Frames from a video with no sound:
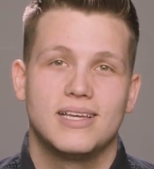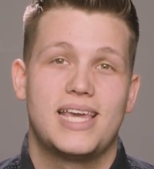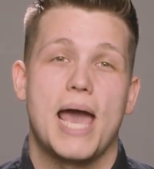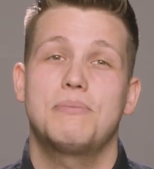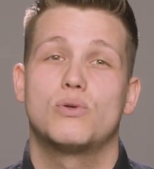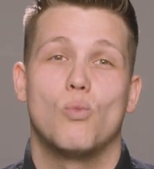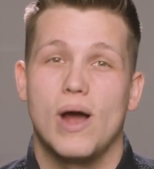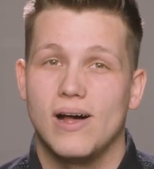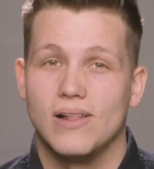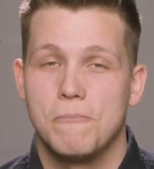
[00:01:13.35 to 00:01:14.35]
kept
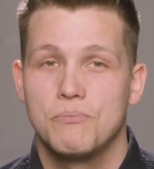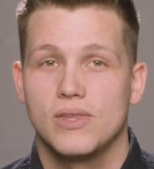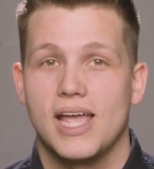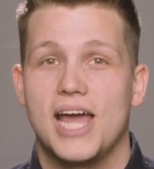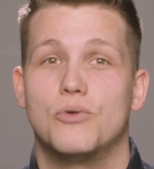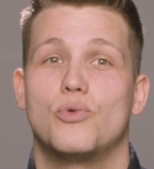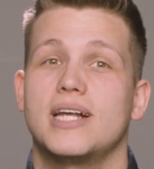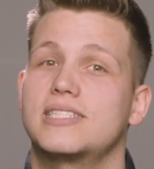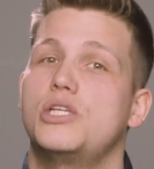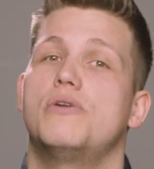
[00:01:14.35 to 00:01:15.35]
well, and
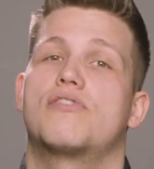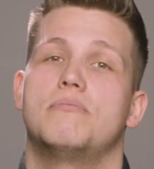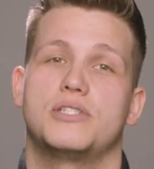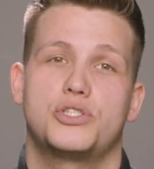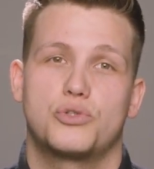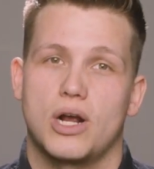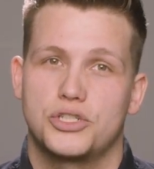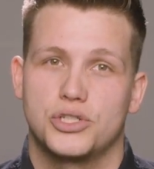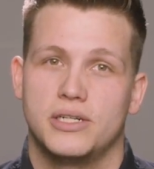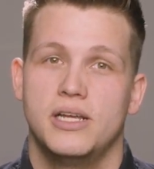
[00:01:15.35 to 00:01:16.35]
rescued from
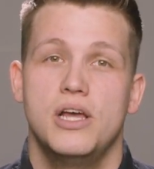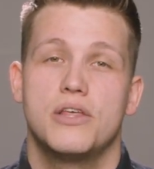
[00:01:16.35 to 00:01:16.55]
destruction